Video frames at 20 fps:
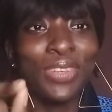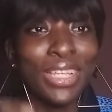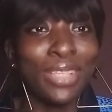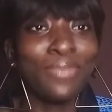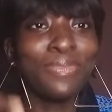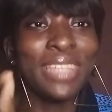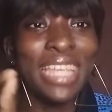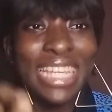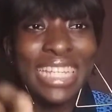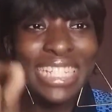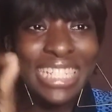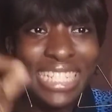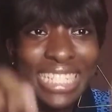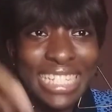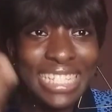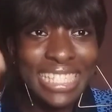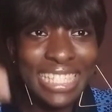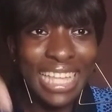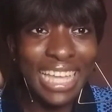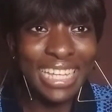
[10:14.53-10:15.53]
children, especially in
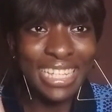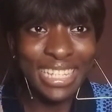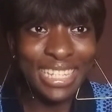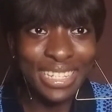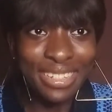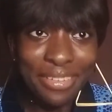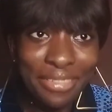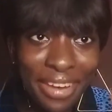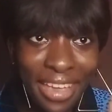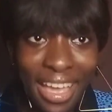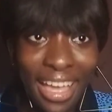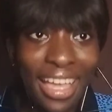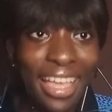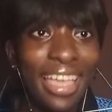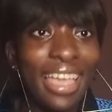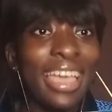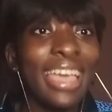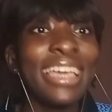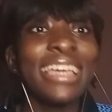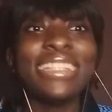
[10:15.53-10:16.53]
this Nigeria.
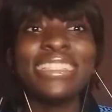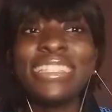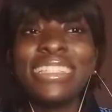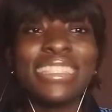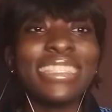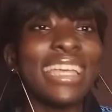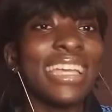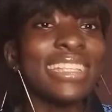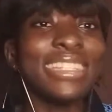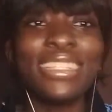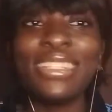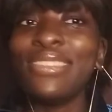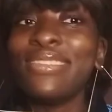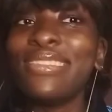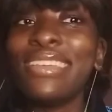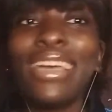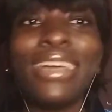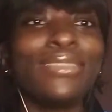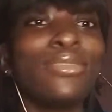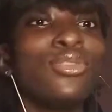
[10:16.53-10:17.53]
In this
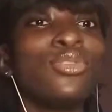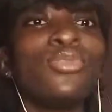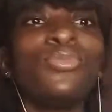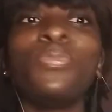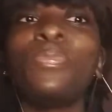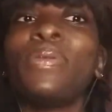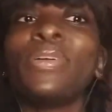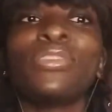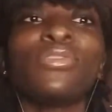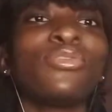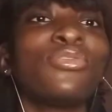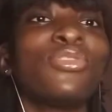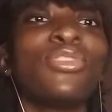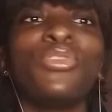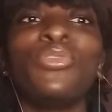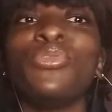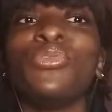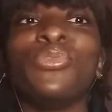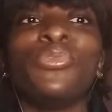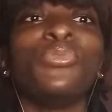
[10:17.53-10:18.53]
Nigeria, pastor's
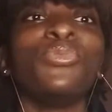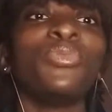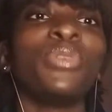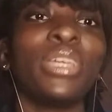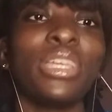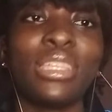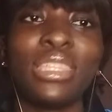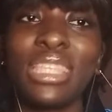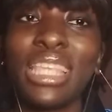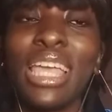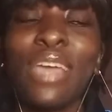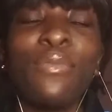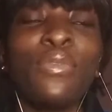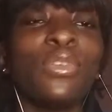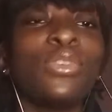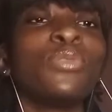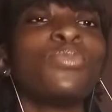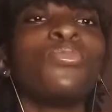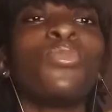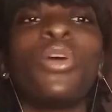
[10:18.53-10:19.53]
children don't used to rest.
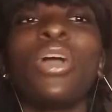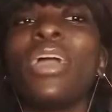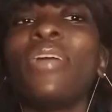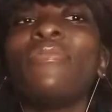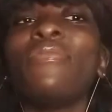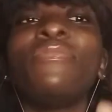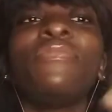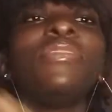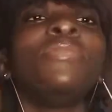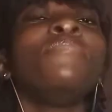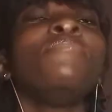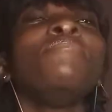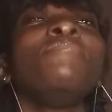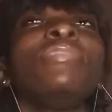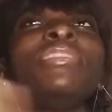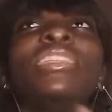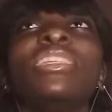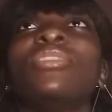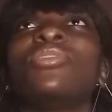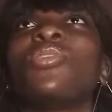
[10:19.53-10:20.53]
Every
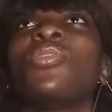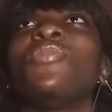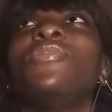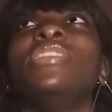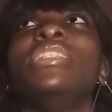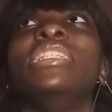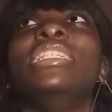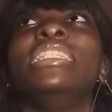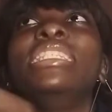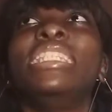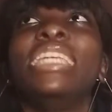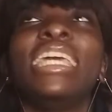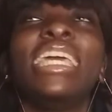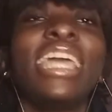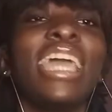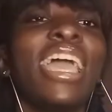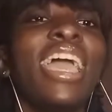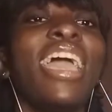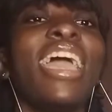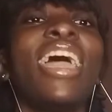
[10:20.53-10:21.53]
minute of the
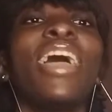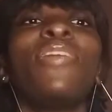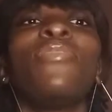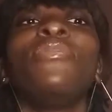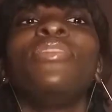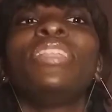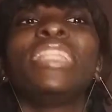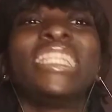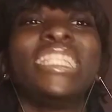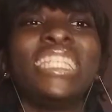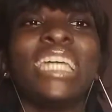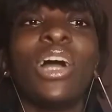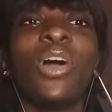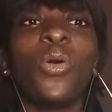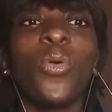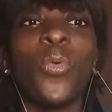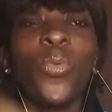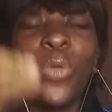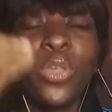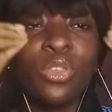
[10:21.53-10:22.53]
day, they
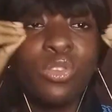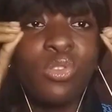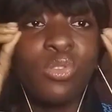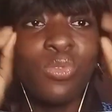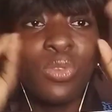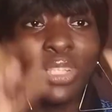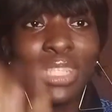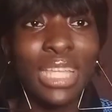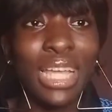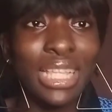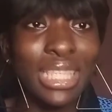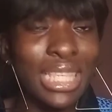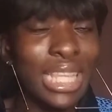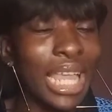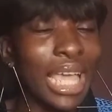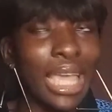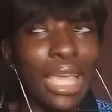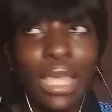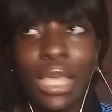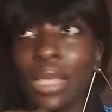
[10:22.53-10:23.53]
are always looked at
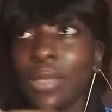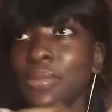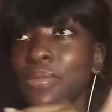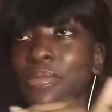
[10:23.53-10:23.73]
like